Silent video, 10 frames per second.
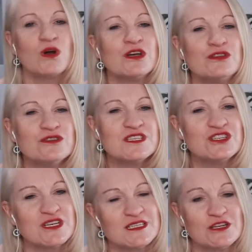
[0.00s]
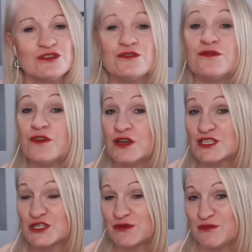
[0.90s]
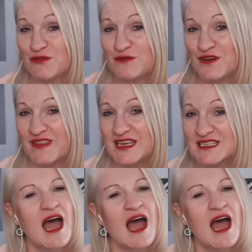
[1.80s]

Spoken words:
What can you suggest I do first to improve on this?